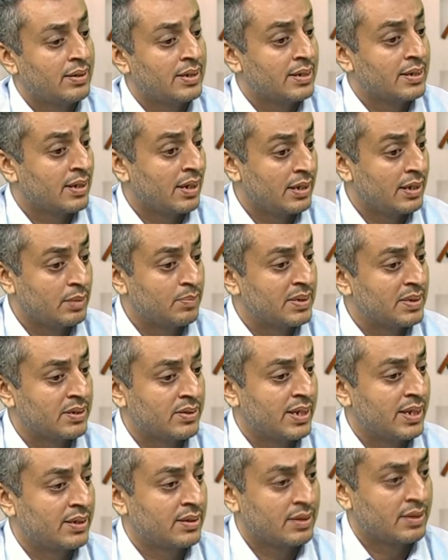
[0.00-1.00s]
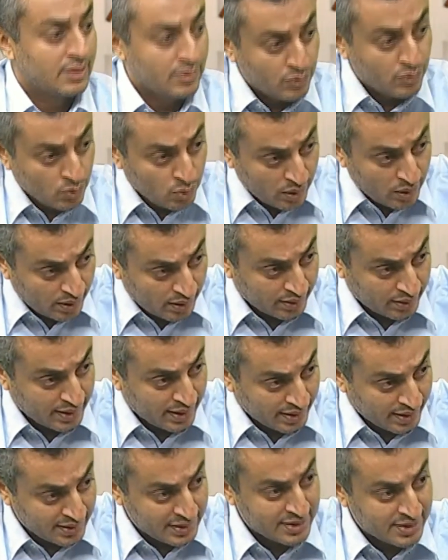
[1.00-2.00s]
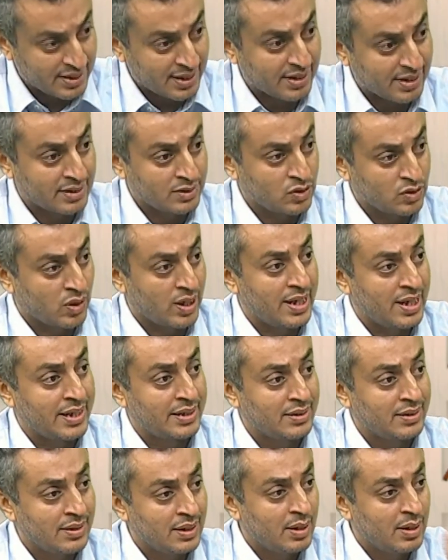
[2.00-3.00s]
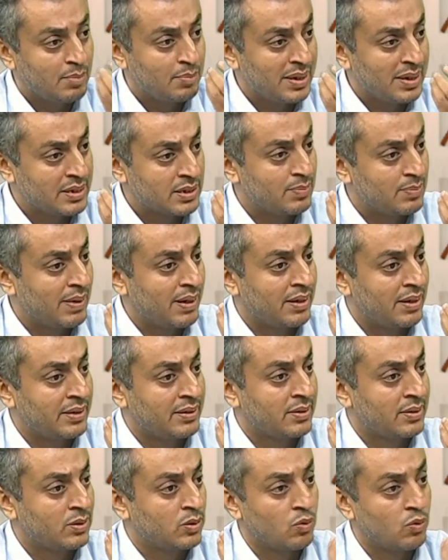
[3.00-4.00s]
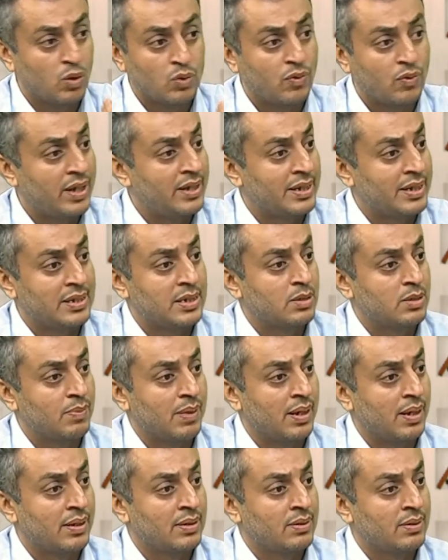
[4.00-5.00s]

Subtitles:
There's a litmus test. If you are carrying this egg in your hand, please smell it. You won't find any smell.